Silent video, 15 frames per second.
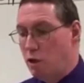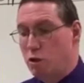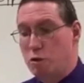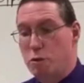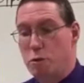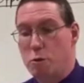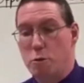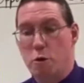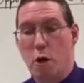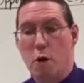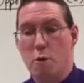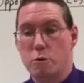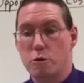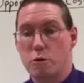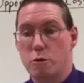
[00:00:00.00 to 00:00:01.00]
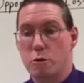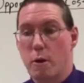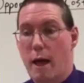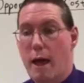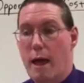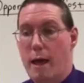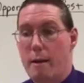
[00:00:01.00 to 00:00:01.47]
to go to
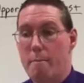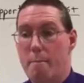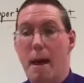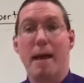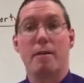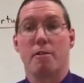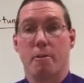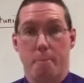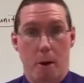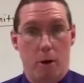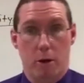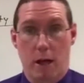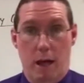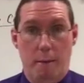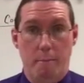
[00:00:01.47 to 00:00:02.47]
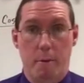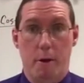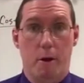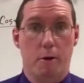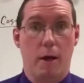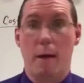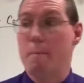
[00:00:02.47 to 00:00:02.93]
a basketball game,
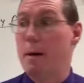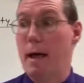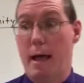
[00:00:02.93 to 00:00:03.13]
okay?